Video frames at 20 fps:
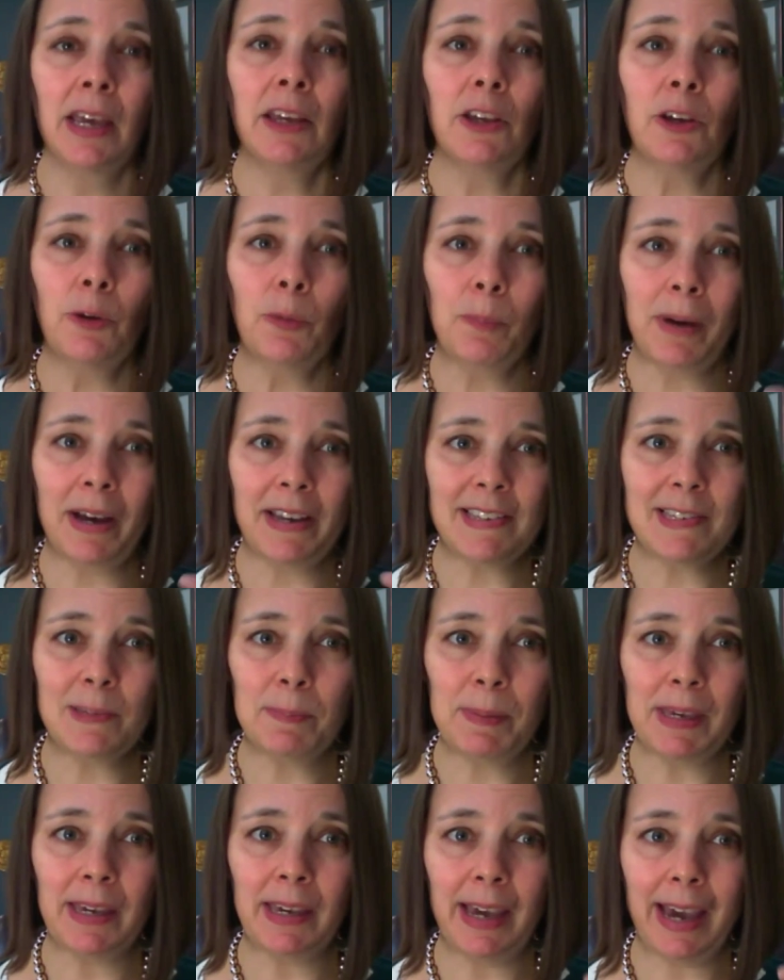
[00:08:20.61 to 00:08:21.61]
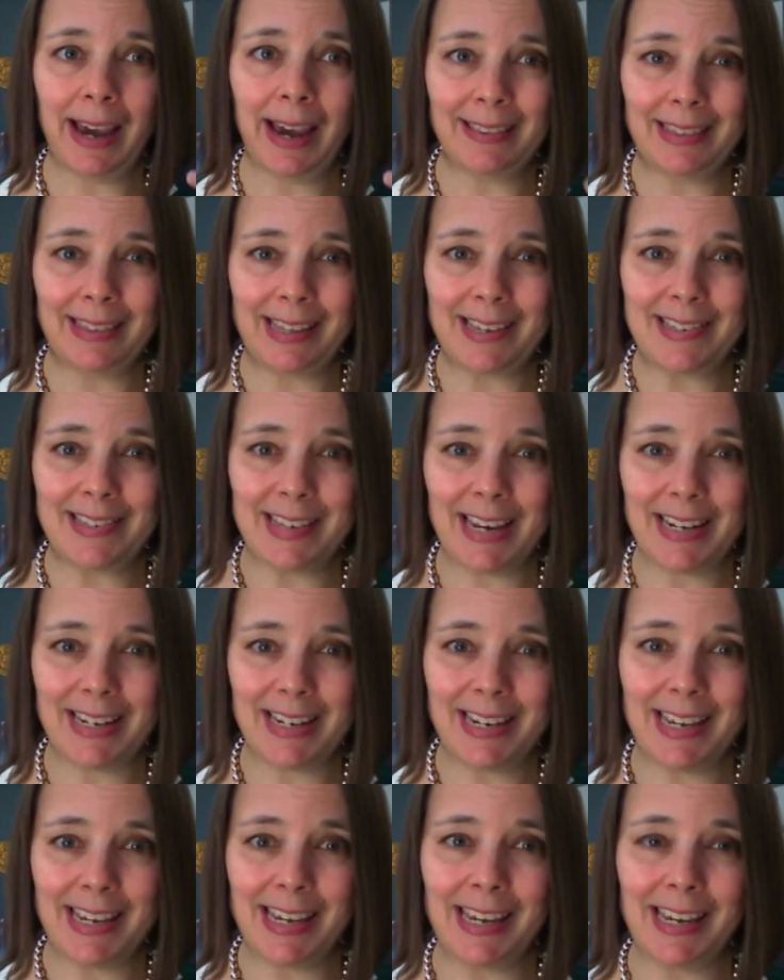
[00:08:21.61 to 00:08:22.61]
You must be at least
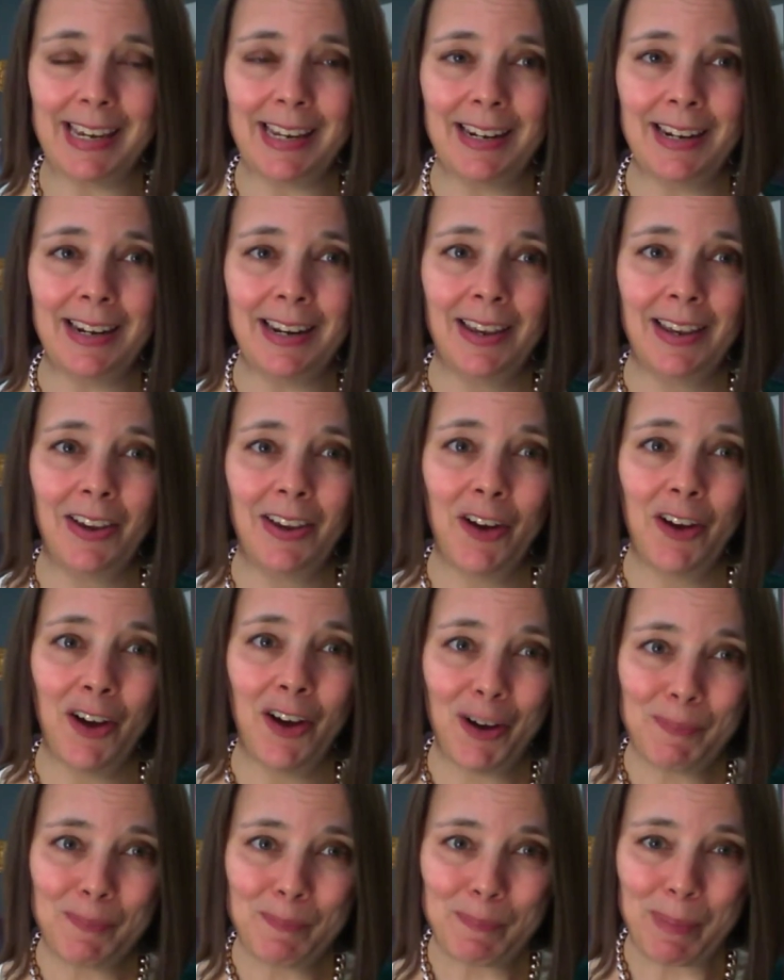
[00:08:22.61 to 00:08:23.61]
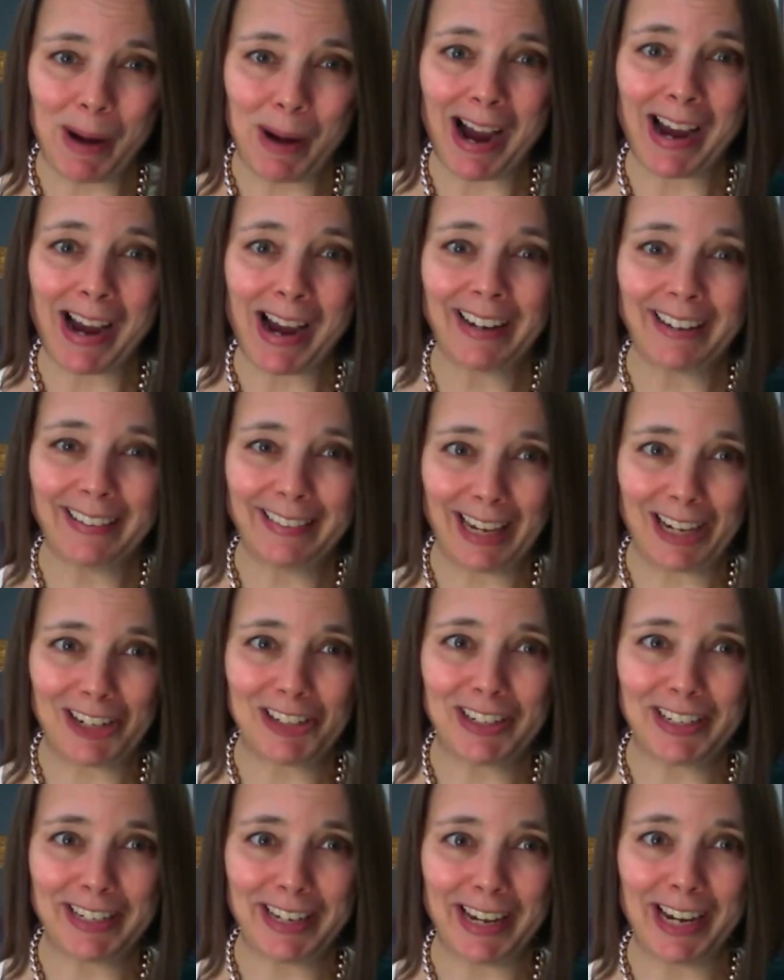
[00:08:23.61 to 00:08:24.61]
18 by
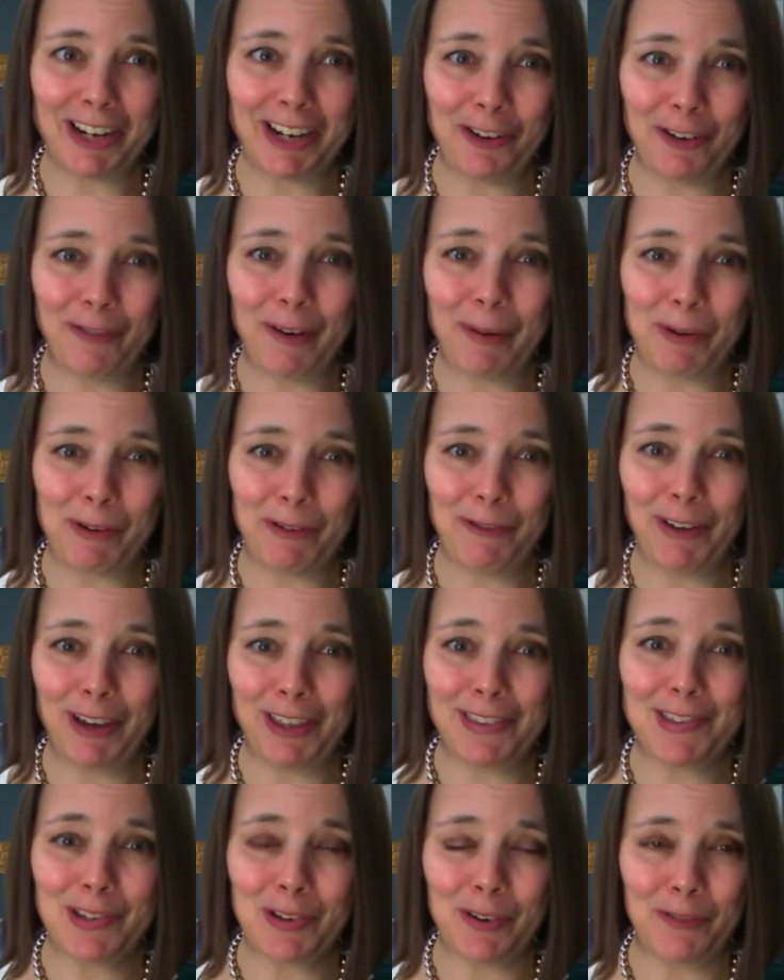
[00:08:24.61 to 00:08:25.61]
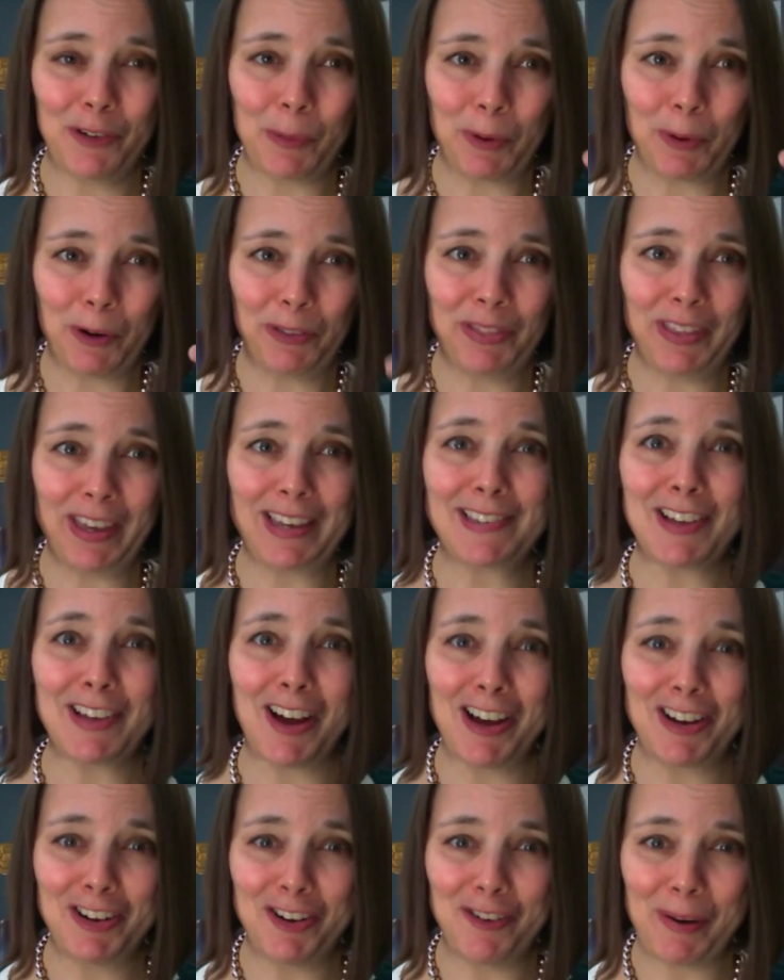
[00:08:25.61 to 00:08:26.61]
election day, November 5th. So if your birthday is
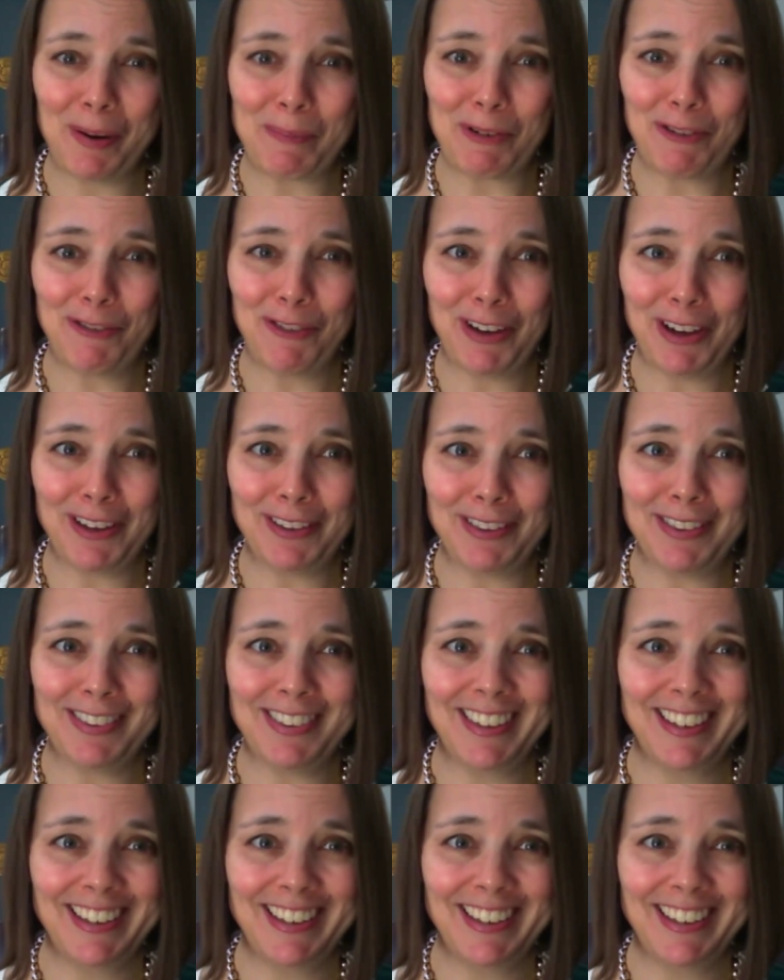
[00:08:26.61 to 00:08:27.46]
on November 5th,